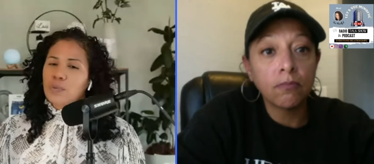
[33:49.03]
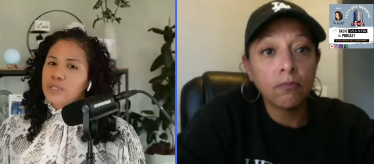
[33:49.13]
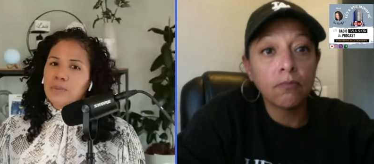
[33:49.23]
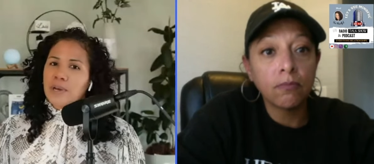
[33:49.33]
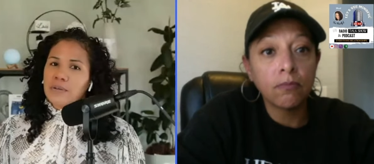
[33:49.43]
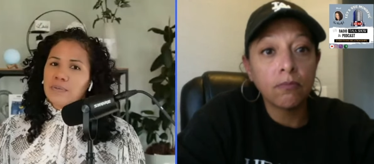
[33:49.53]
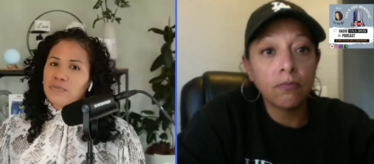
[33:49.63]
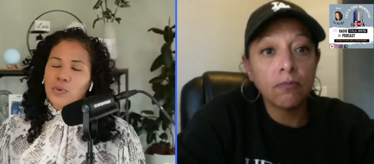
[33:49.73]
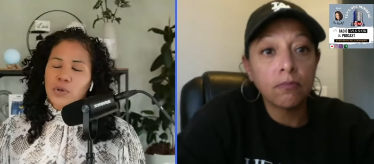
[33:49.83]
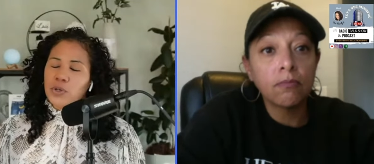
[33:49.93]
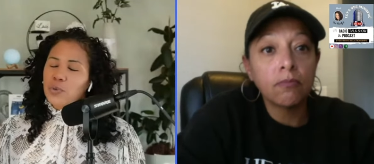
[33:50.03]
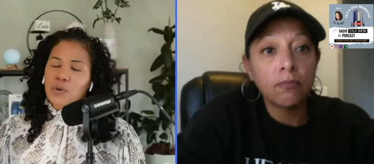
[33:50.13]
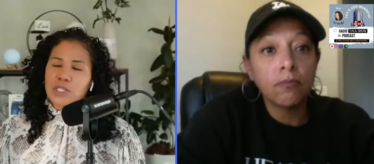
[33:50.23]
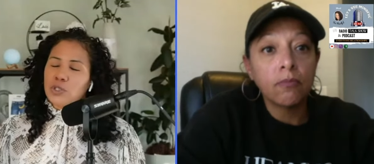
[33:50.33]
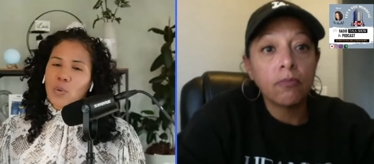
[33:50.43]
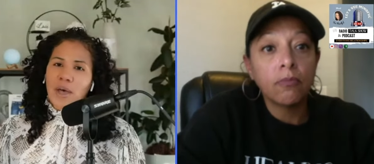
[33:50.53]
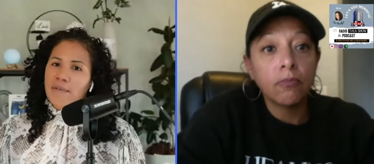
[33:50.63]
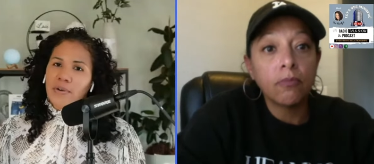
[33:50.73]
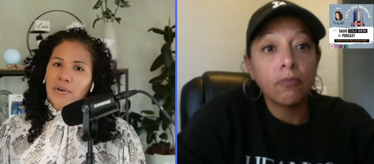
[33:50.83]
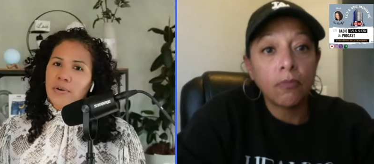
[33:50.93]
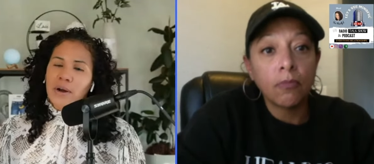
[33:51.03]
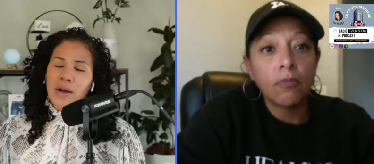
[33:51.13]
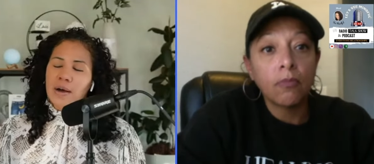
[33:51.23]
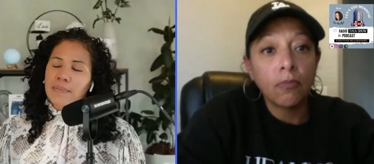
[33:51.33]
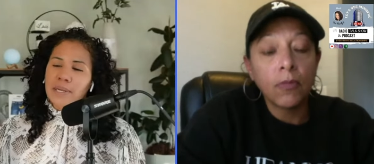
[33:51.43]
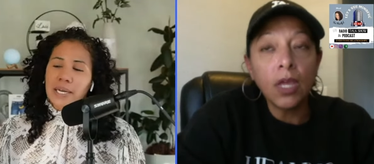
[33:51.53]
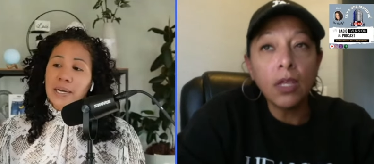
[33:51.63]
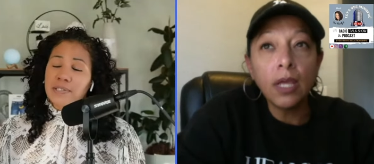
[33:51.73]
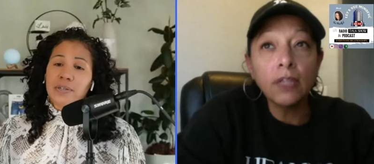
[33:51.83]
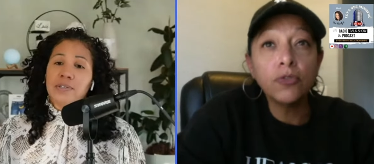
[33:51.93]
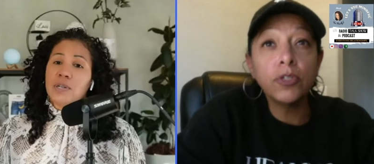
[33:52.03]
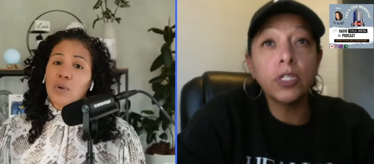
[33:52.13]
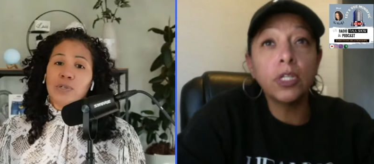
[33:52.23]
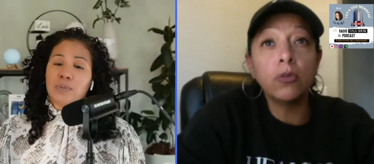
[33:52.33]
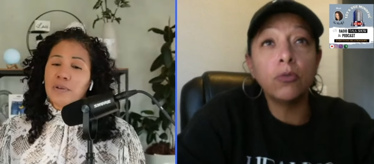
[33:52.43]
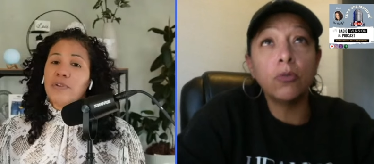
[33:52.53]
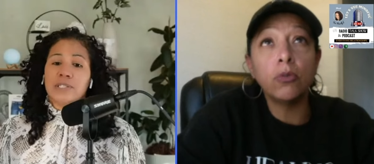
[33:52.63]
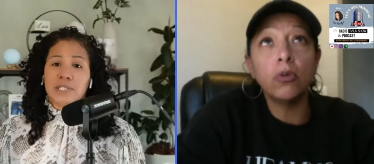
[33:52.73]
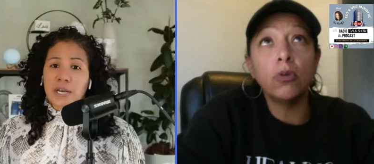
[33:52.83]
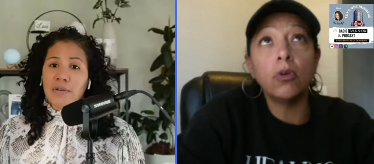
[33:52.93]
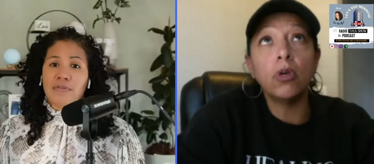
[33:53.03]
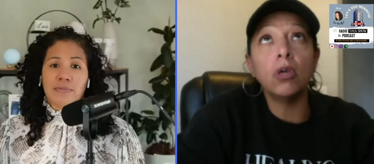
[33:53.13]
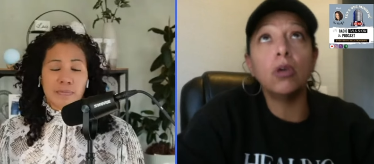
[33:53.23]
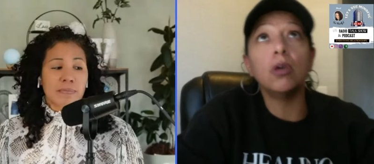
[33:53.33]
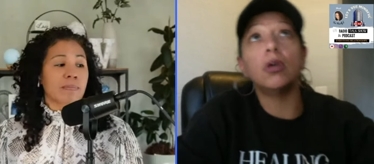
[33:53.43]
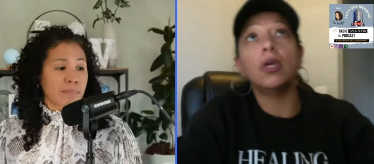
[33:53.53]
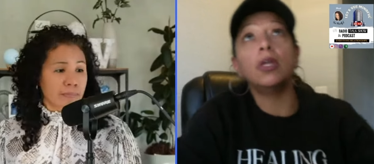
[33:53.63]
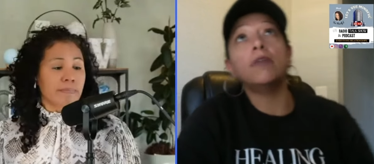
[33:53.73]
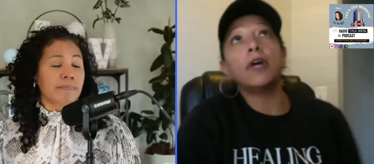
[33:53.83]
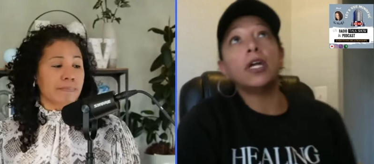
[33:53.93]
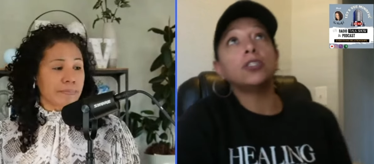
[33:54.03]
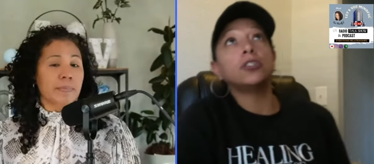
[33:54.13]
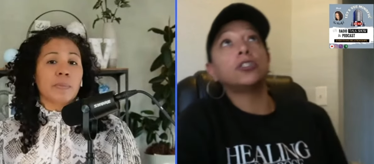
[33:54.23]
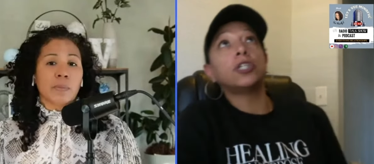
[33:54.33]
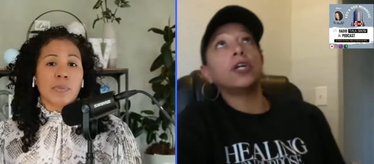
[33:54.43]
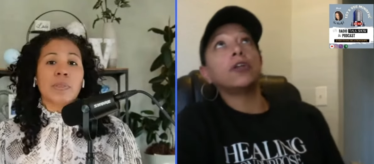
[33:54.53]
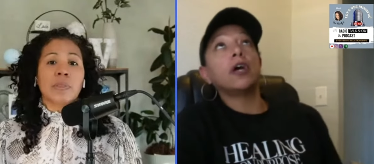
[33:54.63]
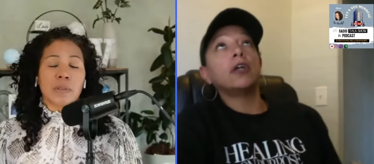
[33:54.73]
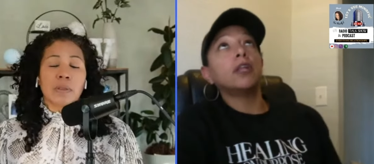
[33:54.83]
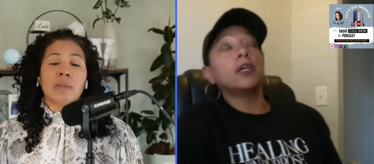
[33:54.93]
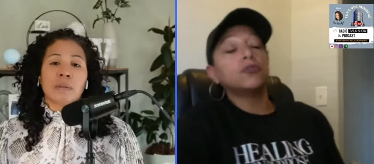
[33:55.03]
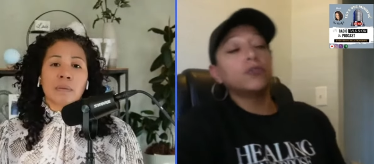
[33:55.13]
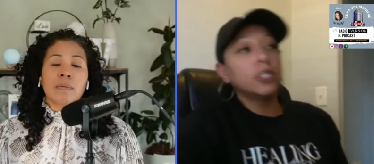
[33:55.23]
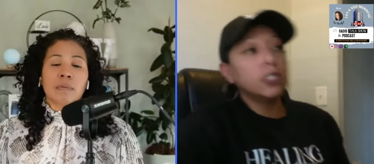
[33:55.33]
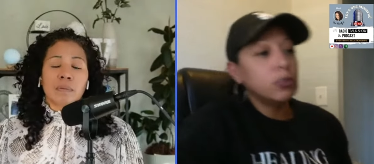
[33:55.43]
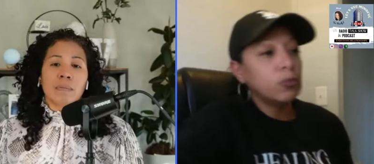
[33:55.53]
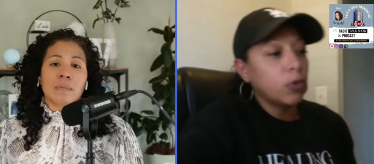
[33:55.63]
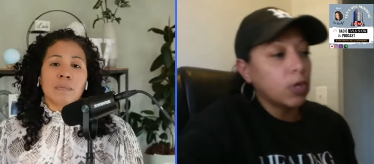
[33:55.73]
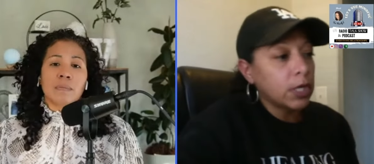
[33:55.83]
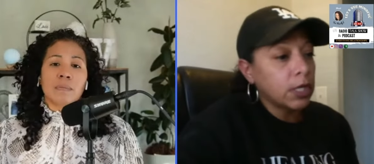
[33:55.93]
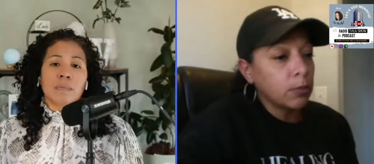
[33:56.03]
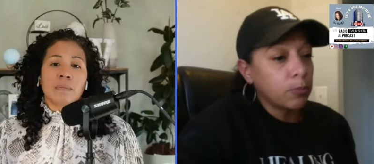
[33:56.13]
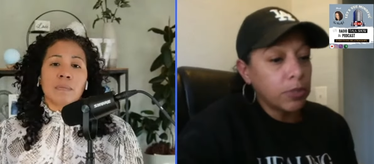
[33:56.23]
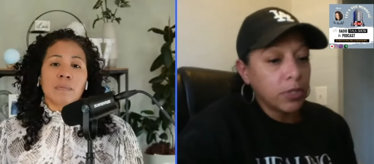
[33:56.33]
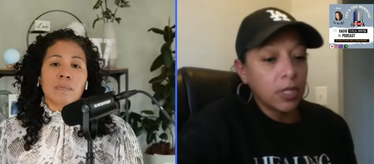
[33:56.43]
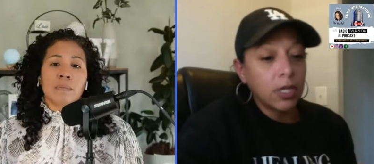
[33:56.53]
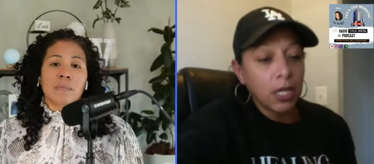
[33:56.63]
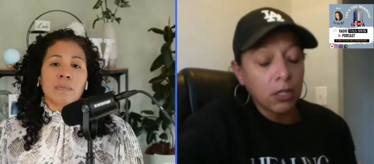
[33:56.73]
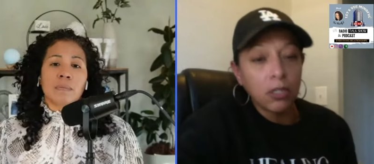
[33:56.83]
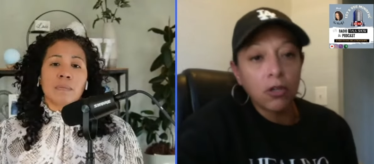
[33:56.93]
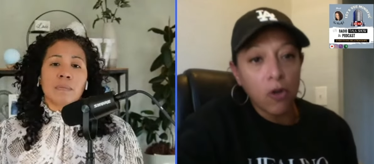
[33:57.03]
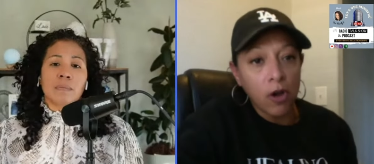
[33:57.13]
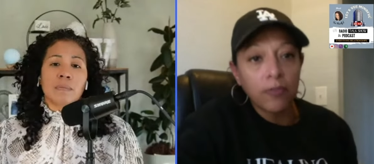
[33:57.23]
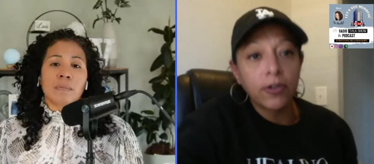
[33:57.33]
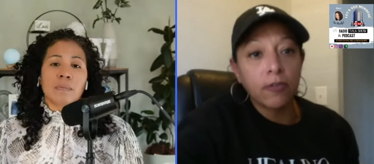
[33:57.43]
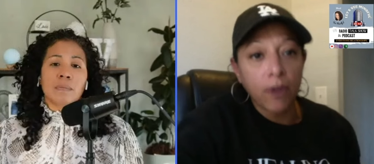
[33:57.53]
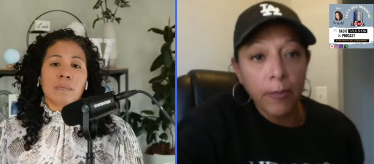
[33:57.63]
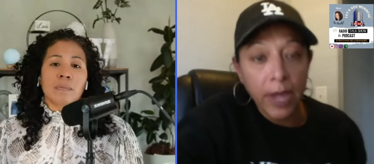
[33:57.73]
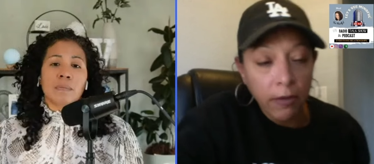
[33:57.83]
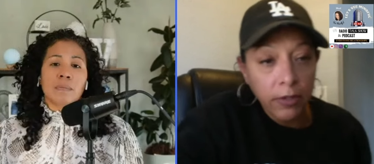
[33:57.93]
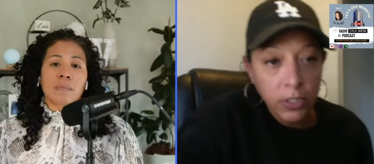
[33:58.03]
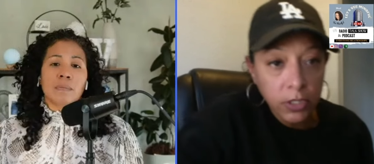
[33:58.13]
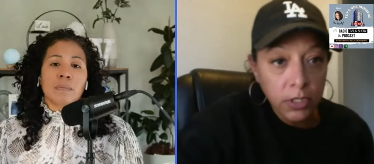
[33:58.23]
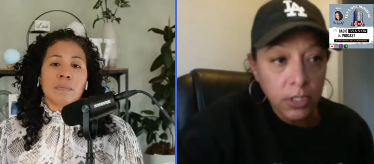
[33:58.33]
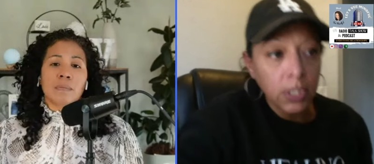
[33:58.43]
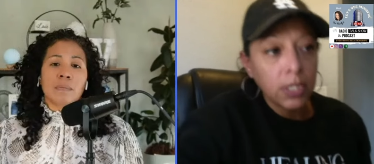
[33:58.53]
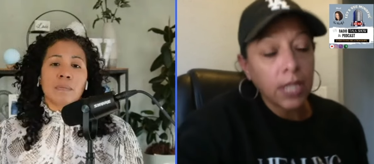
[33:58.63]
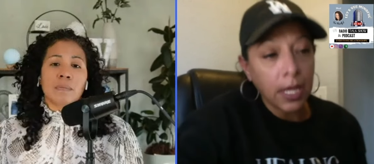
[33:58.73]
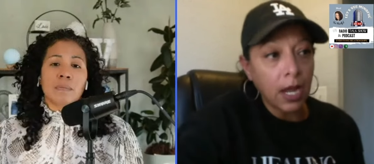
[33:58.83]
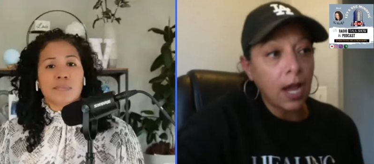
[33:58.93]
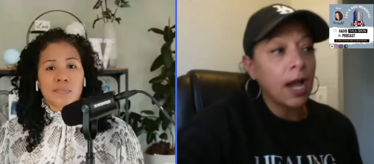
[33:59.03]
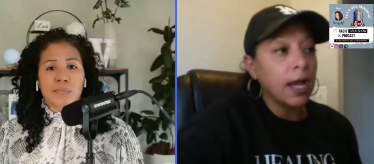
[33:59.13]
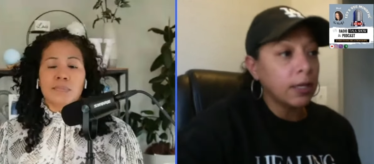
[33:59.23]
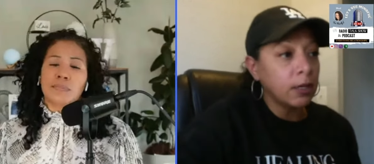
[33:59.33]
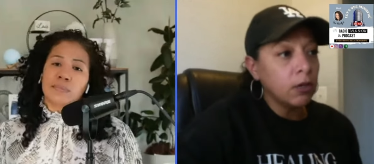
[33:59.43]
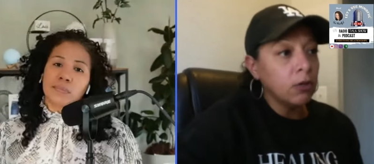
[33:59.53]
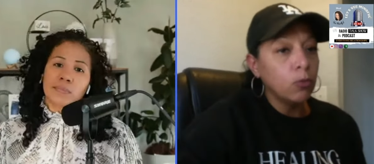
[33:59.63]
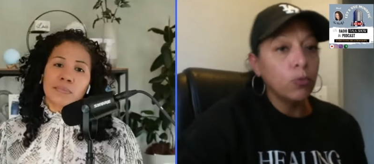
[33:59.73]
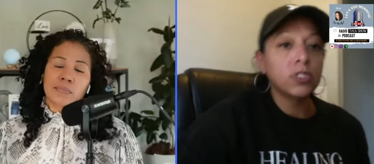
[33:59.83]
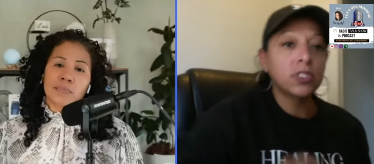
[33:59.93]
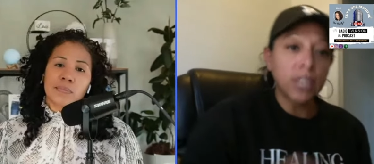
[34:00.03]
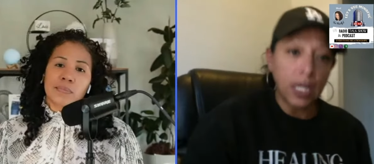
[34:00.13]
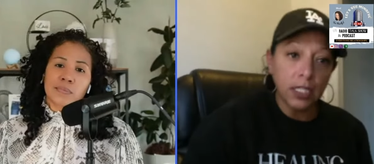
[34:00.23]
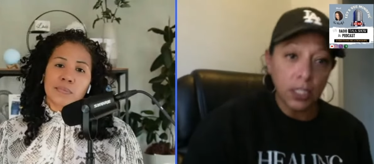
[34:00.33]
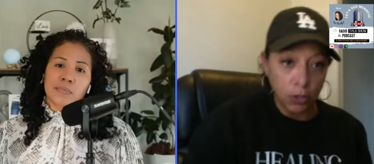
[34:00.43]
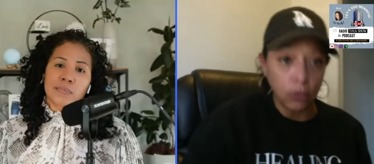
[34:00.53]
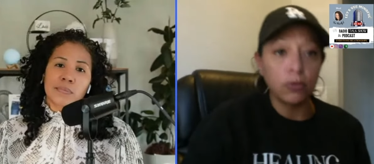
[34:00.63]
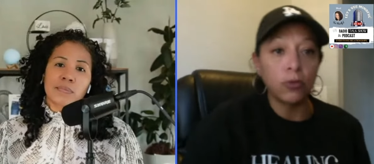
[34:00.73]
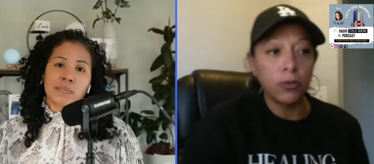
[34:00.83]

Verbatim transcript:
Speaker 1: respect for you whatsoever. Um, because there's really, no respect for yourself. And if I could mm-hmm. just share that, that's
Speaker 2: really what put the nail in the coffin of our marriage. That mm-hmm. I was telling you